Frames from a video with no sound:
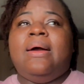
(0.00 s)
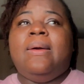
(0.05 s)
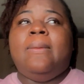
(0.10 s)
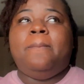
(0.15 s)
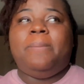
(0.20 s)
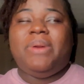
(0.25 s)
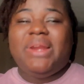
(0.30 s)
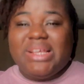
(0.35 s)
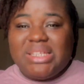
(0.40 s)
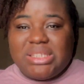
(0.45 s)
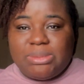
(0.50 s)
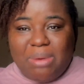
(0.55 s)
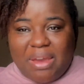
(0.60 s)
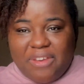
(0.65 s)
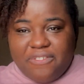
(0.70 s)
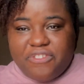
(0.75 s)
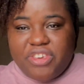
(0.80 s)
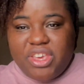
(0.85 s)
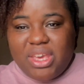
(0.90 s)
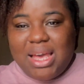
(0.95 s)
place my
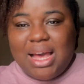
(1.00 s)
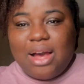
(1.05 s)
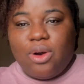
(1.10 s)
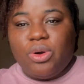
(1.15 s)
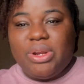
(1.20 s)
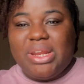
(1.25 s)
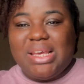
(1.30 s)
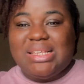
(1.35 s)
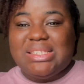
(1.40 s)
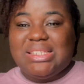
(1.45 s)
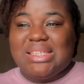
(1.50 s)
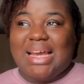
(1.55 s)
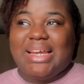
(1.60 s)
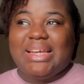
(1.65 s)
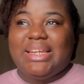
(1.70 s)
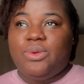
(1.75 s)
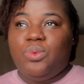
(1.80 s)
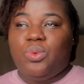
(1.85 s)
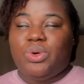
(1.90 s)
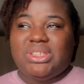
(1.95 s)
finger on
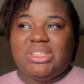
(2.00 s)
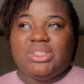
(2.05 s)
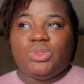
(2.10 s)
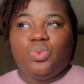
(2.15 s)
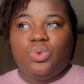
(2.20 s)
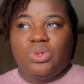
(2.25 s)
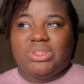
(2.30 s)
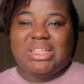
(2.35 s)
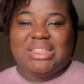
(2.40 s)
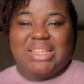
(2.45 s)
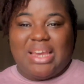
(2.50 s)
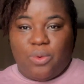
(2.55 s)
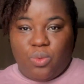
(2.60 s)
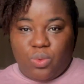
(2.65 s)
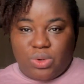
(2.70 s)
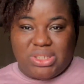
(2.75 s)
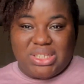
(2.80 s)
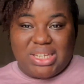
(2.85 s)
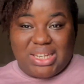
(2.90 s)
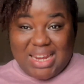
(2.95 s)
exactly what it was that I
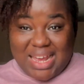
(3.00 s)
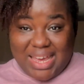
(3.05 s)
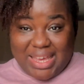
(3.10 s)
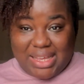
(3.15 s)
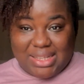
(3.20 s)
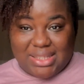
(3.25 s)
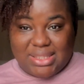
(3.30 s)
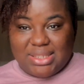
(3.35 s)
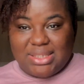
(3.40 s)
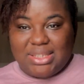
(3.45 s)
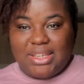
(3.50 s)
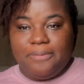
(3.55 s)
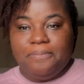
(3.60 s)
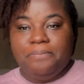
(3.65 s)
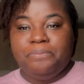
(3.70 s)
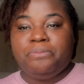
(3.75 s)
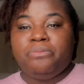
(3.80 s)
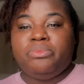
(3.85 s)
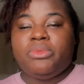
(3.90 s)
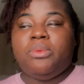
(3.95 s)
wanted that yesterday.
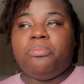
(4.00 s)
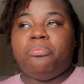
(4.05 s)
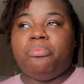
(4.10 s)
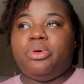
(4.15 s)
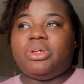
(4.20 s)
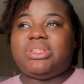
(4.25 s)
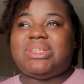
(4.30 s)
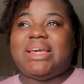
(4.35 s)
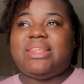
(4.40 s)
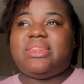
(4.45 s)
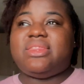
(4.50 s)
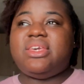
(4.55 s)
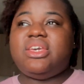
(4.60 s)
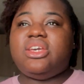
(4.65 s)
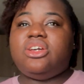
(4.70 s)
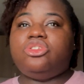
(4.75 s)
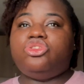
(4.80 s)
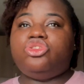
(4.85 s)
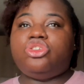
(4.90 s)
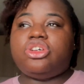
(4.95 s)
But I
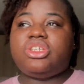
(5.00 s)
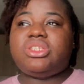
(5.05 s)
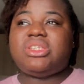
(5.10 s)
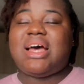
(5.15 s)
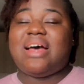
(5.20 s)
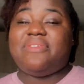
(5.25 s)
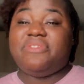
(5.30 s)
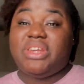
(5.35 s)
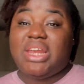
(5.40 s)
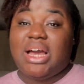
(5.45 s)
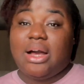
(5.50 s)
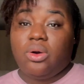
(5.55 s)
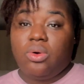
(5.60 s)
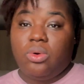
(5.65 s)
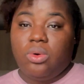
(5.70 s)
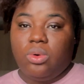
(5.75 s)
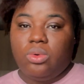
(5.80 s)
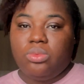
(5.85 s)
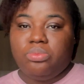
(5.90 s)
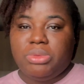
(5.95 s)
think just having her
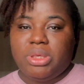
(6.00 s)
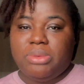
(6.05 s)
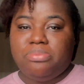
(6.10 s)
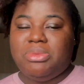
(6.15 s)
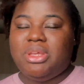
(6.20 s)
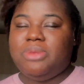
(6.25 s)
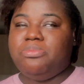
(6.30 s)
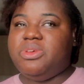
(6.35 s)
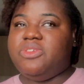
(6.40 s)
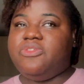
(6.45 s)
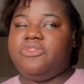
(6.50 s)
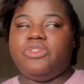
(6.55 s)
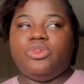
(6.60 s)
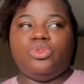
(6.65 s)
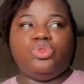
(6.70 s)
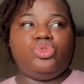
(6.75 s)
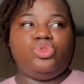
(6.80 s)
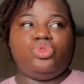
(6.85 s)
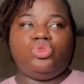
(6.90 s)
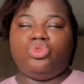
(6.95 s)
call me made me feel
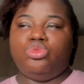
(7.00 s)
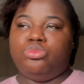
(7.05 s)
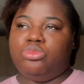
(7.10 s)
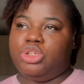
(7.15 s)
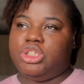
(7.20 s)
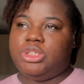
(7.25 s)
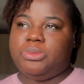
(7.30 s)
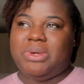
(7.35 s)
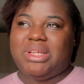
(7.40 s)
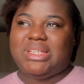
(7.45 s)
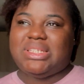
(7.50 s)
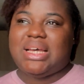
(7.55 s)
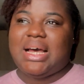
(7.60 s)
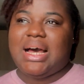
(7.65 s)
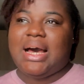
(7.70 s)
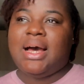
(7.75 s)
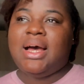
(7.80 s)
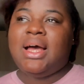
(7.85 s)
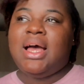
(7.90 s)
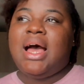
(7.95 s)
so much
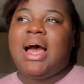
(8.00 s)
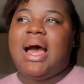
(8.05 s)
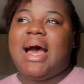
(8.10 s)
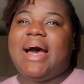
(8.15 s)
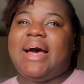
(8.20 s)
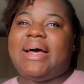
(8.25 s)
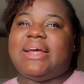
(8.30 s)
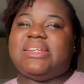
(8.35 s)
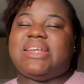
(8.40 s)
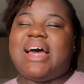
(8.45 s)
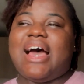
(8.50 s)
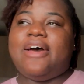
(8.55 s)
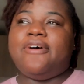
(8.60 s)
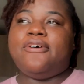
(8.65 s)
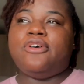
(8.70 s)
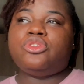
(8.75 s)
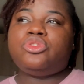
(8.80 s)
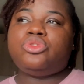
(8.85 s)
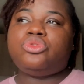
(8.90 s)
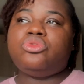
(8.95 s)
better. And I
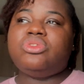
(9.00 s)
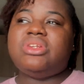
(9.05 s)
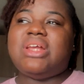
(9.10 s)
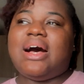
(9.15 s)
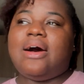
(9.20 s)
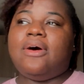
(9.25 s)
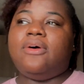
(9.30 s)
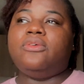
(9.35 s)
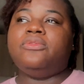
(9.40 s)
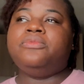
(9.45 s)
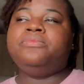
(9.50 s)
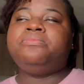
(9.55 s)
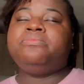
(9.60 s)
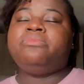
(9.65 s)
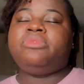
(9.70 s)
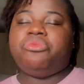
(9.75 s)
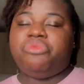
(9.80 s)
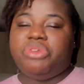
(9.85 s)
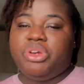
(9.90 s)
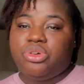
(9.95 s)
also now
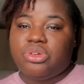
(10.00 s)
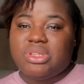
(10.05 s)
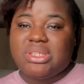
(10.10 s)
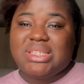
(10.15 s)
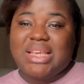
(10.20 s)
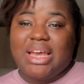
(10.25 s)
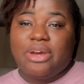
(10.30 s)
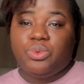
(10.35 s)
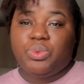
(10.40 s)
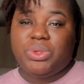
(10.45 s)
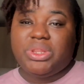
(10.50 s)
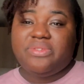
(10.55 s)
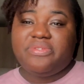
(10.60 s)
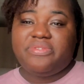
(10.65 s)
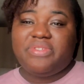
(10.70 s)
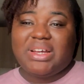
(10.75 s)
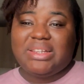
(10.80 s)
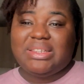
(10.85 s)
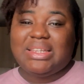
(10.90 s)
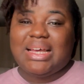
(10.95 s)
reconciled with the
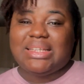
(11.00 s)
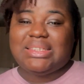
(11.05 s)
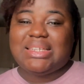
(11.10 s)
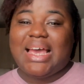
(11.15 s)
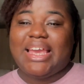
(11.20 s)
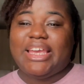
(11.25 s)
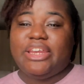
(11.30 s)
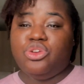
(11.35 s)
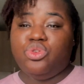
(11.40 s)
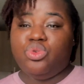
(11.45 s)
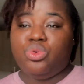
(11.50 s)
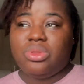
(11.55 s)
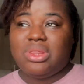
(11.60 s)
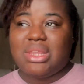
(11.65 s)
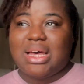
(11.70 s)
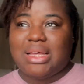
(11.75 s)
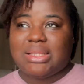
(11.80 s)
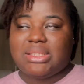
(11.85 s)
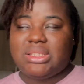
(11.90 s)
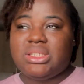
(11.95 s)
fact that I know
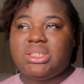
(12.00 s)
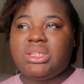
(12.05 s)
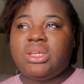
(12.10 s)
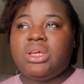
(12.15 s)
that